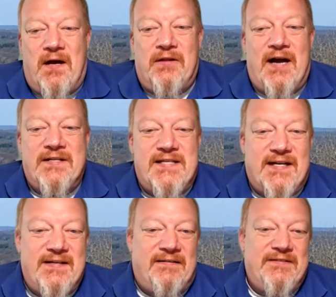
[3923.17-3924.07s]
a lot of
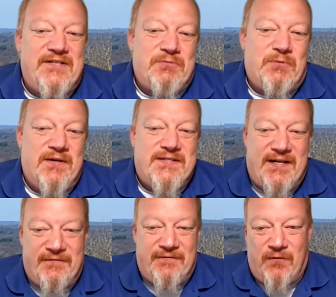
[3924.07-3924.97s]
technologies were
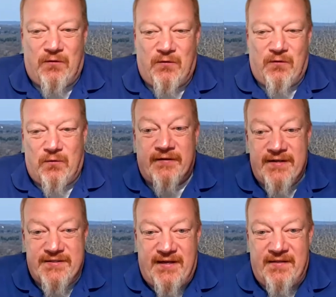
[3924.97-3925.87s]
intended for one
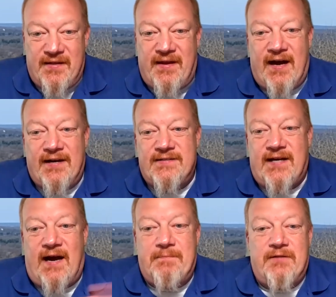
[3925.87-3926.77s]
reason and then got
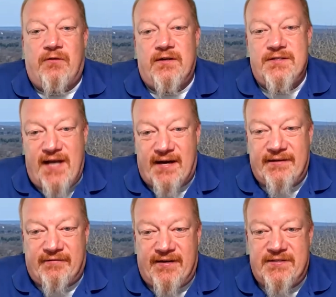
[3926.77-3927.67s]
adopted for a
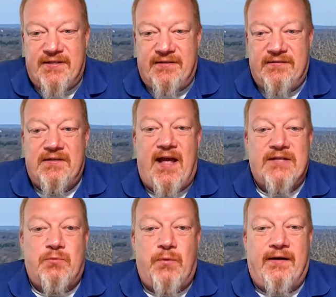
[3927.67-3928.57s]
second reason
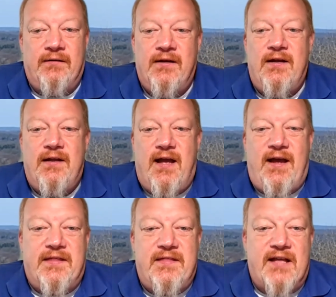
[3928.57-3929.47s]
as well.
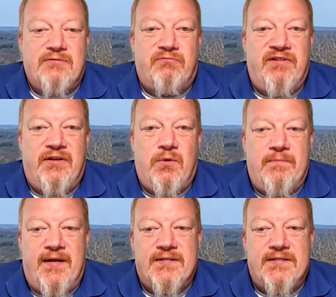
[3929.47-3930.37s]
And I think that's really
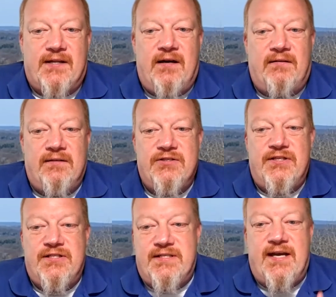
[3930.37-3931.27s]
what makes
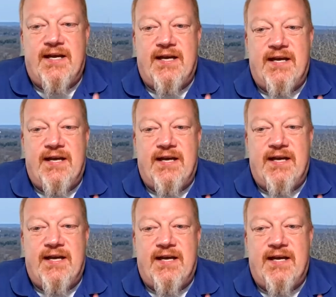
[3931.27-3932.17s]
technology stick
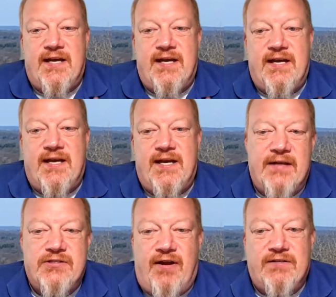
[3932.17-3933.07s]
and be
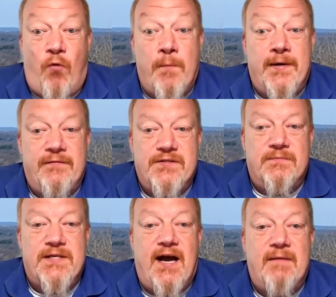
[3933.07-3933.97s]
as transformative
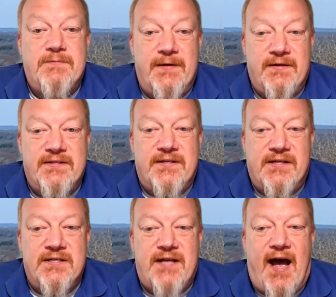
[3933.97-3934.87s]
sometimes, because it
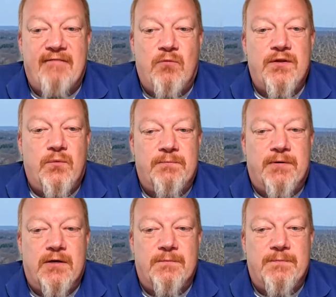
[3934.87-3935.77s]
does have more than one
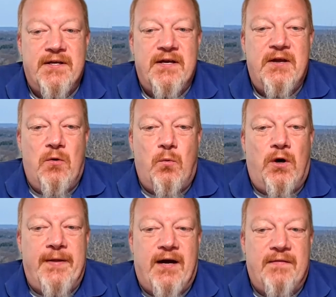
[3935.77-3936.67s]
purpose,
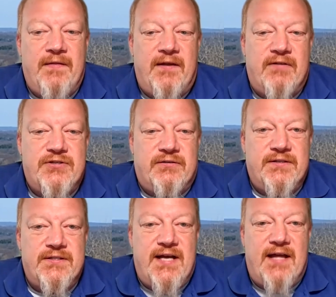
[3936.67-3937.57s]
well beyond the original
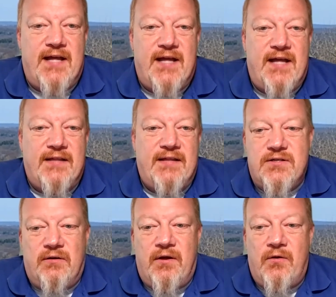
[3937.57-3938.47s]
intent.
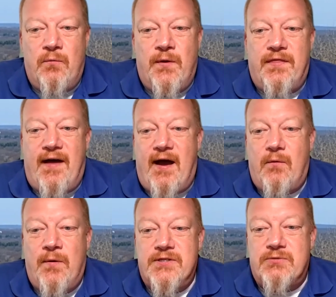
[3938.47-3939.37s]
So with
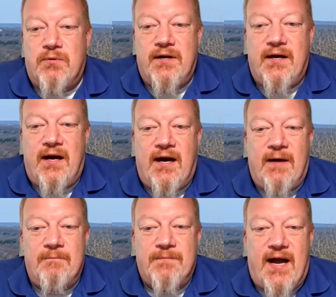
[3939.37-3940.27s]
that, we just want
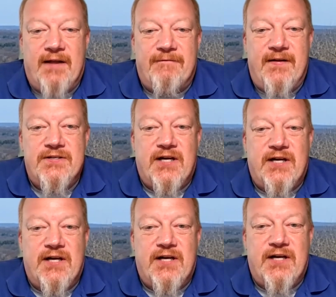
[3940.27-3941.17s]
to kind of finish
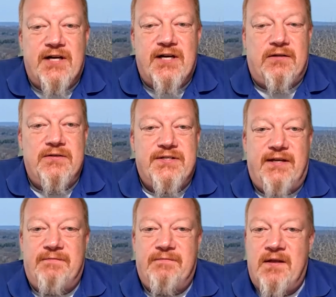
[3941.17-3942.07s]
up here. In
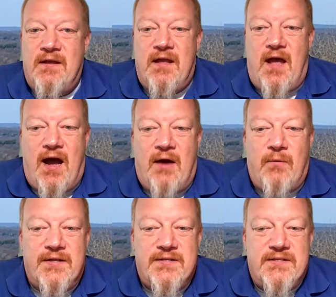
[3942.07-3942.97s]
closing, I
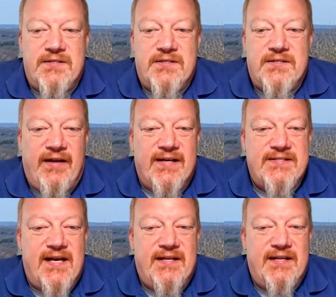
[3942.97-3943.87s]
wanted to see if you
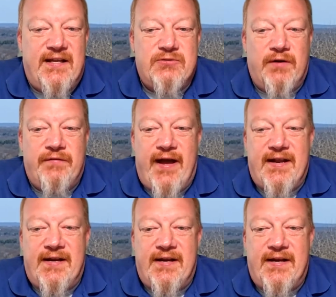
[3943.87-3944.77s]
guys each one of you had
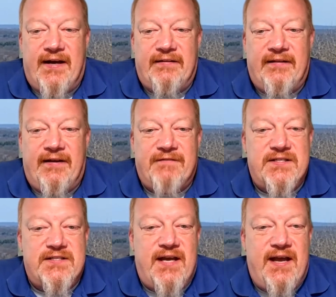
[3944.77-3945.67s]
anything left
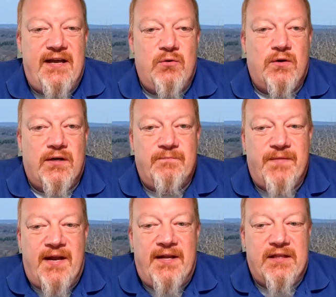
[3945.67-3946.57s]
to say or
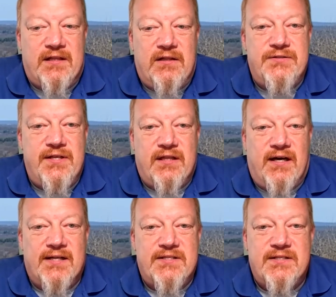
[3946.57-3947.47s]
any closing
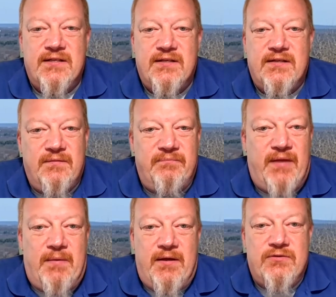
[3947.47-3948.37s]
thoughts.
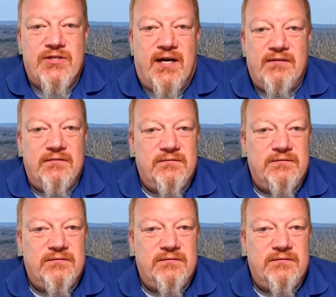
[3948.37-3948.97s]
Maybe you, John.